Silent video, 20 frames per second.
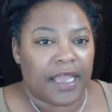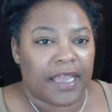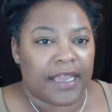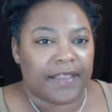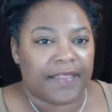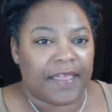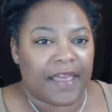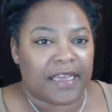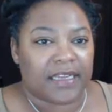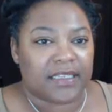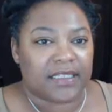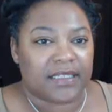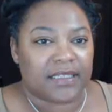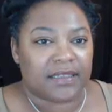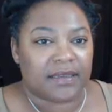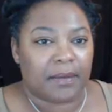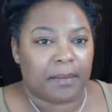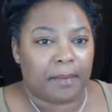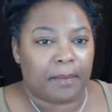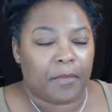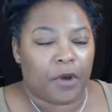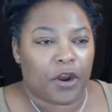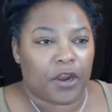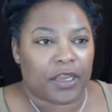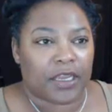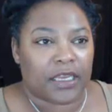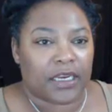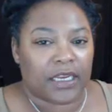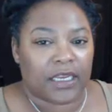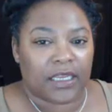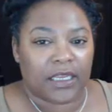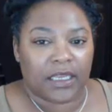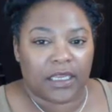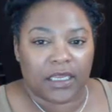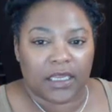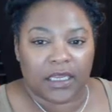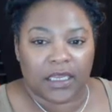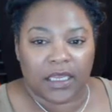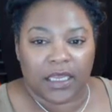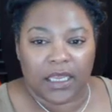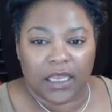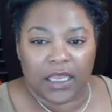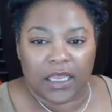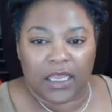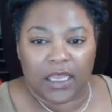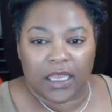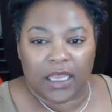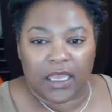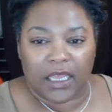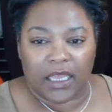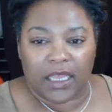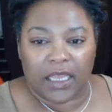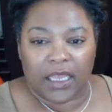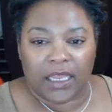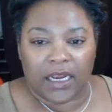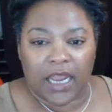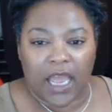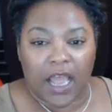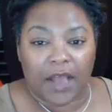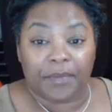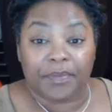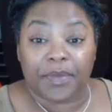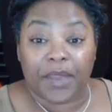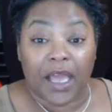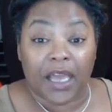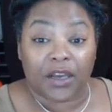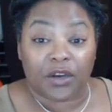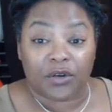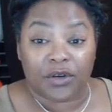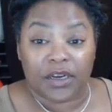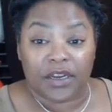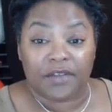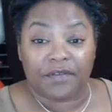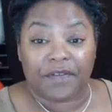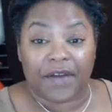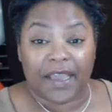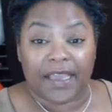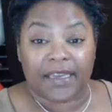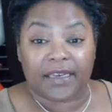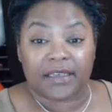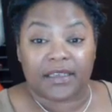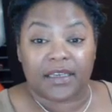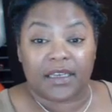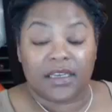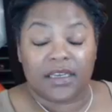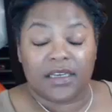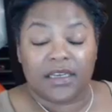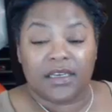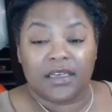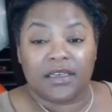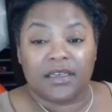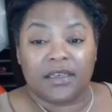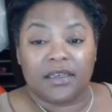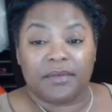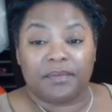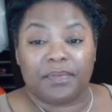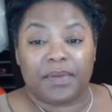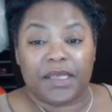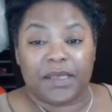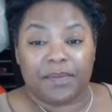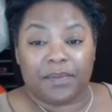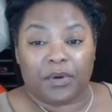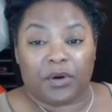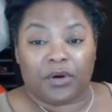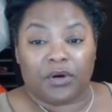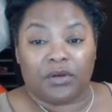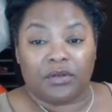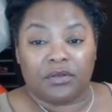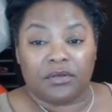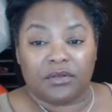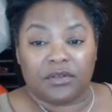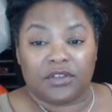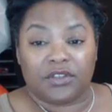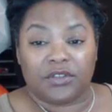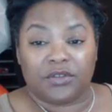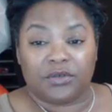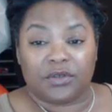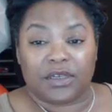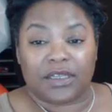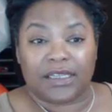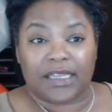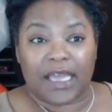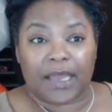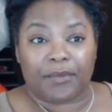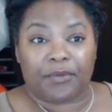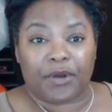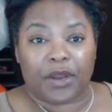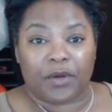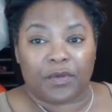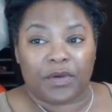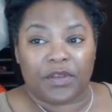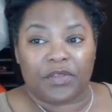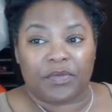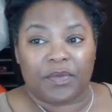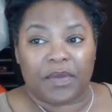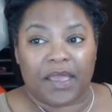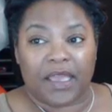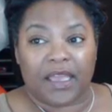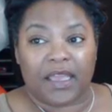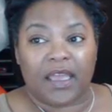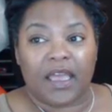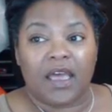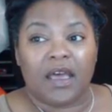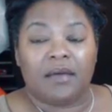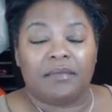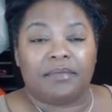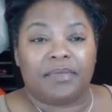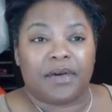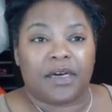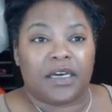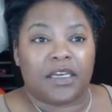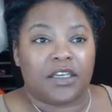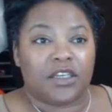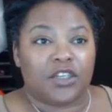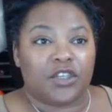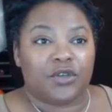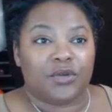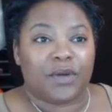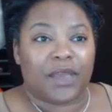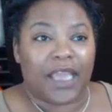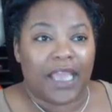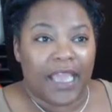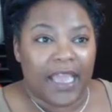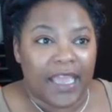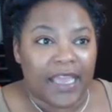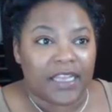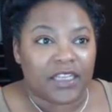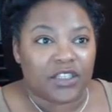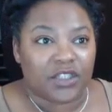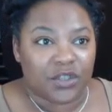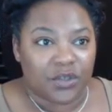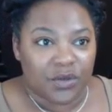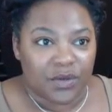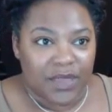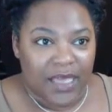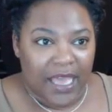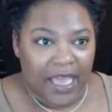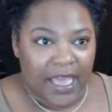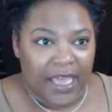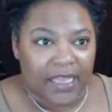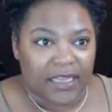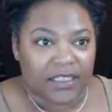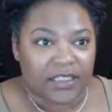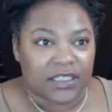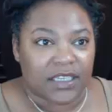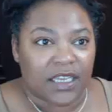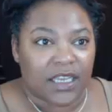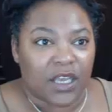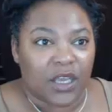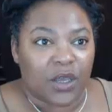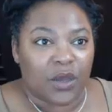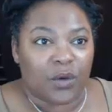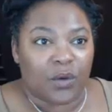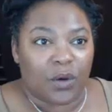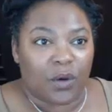Okay, that's marketing. And I'm not going to invite people to collaborate with me, but you can do that